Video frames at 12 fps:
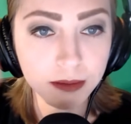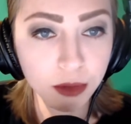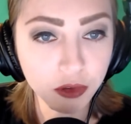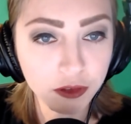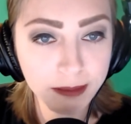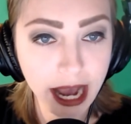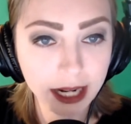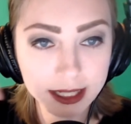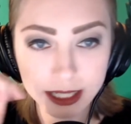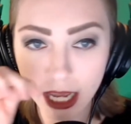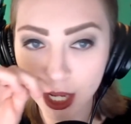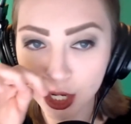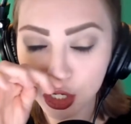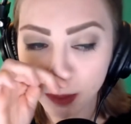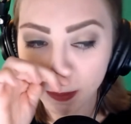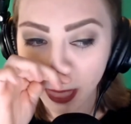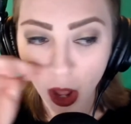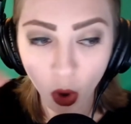moved backstage
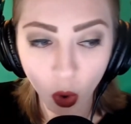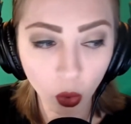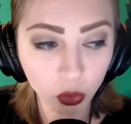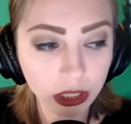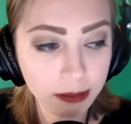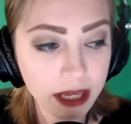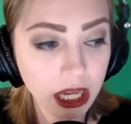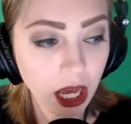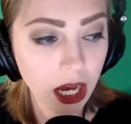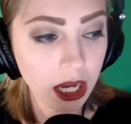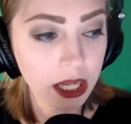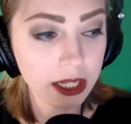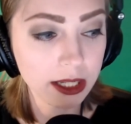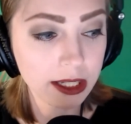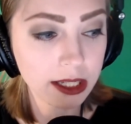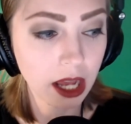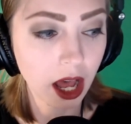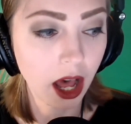only
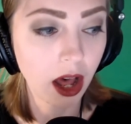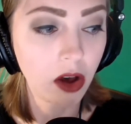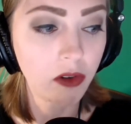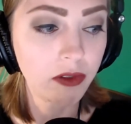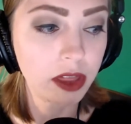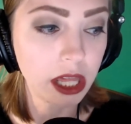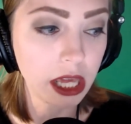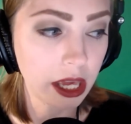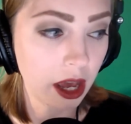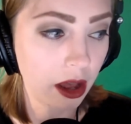because of the